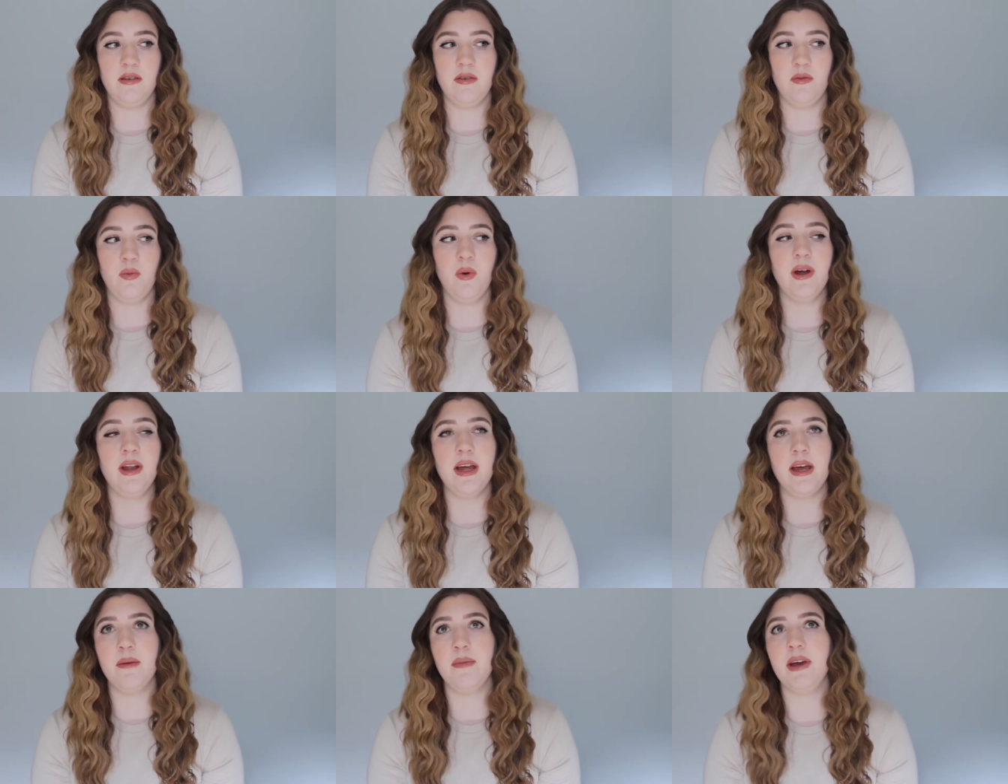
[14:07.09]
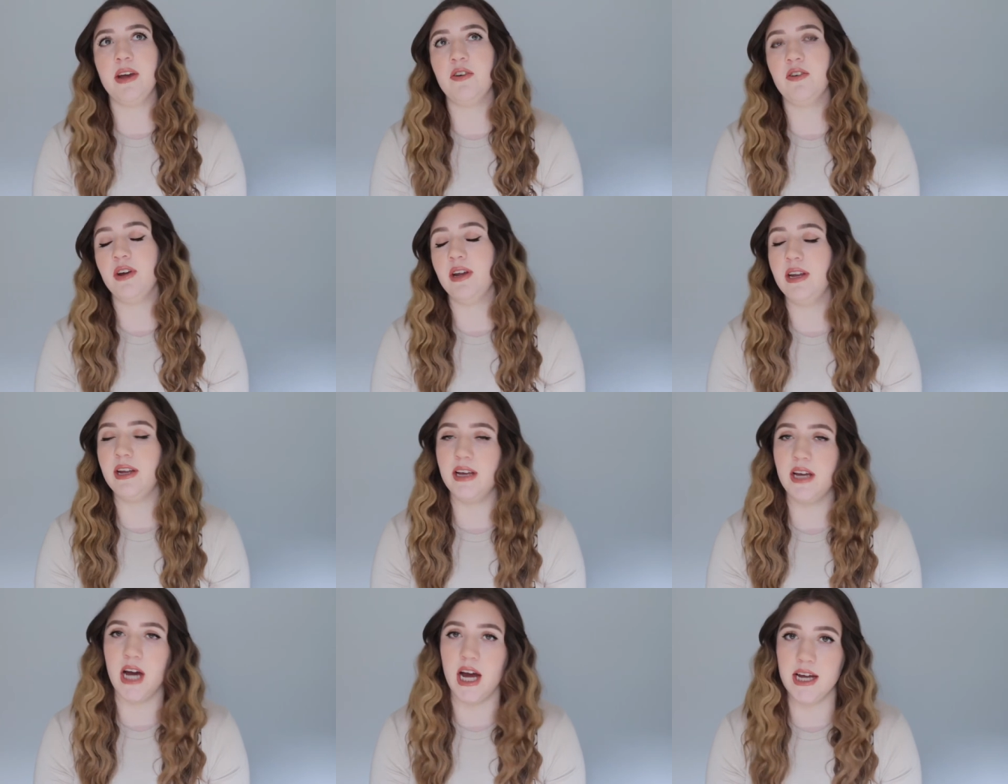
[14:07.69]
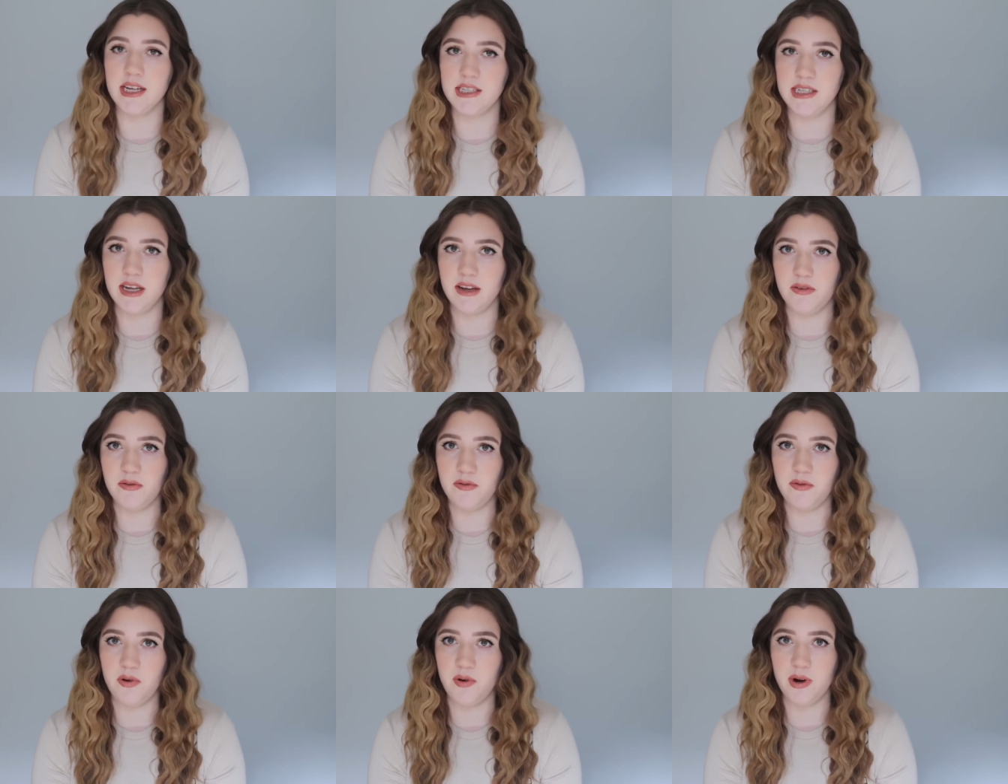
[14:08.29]
What am I creating
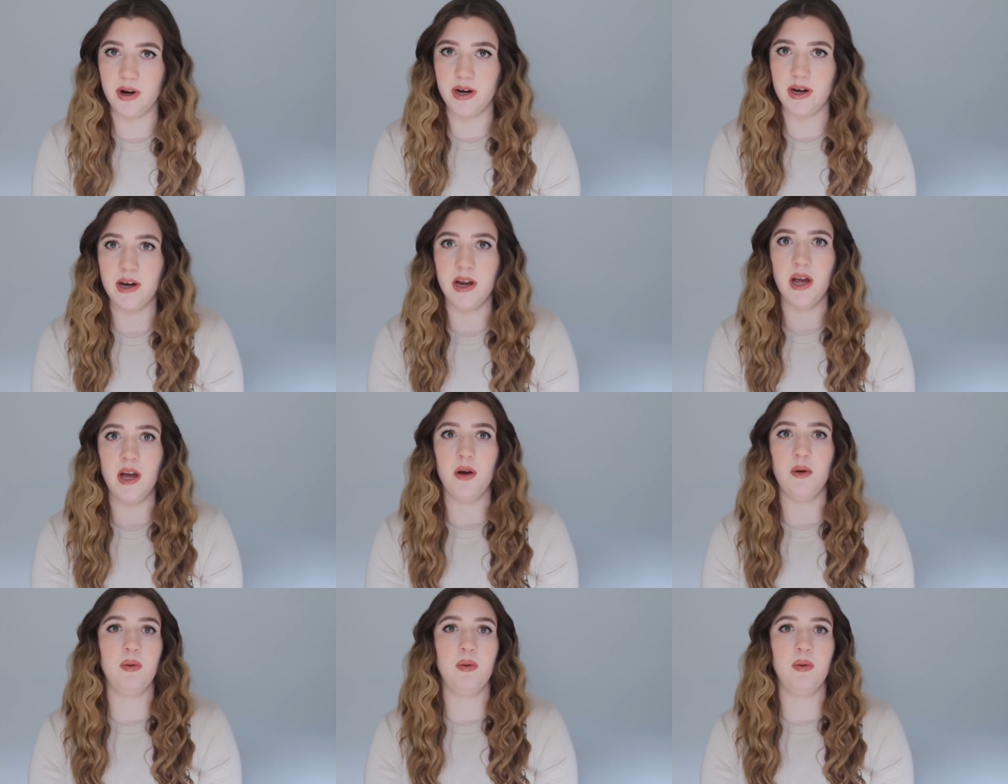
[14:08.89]
content for?